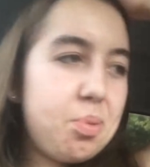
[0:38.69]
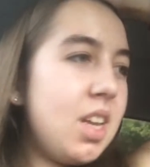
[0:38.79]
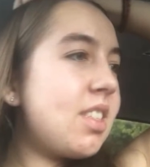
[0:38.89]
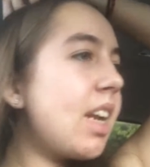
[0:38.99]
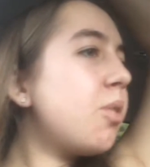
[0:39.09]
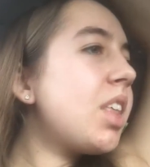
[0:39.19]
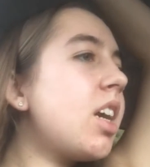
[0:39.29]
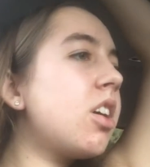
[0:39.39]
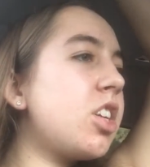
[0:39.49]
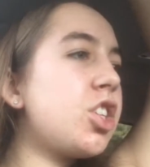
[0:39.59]
Plus, I don't
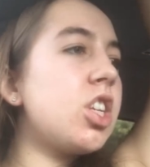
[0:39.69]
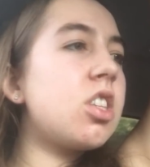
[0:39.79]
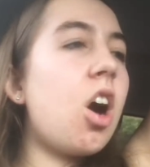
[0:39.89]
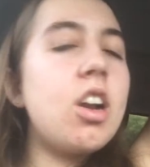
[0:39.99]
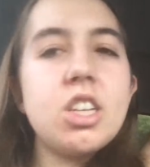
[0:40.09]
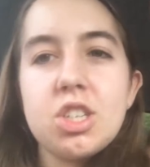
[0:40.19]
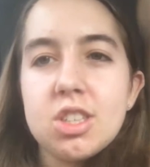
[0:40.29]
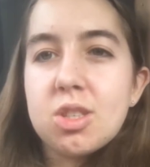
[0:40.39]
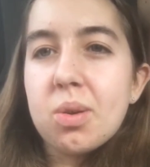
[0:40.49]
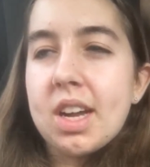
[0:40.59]
think auditions
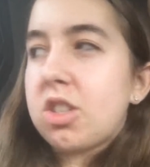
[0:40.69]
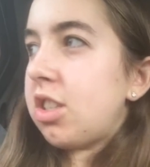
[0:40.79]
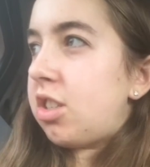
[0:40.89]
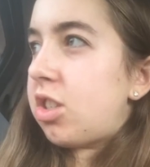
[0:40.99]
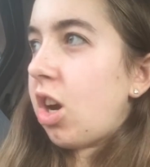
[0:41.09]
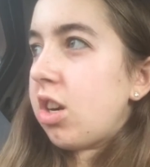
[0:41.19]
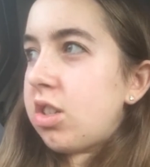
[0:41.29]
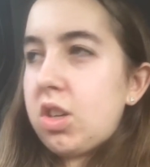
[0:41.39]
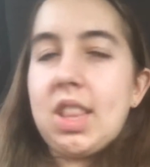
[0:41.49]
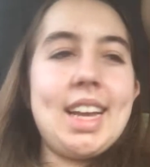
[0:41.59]
auditions don't actually start
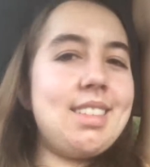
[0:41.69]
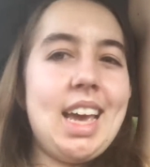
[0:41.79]
until like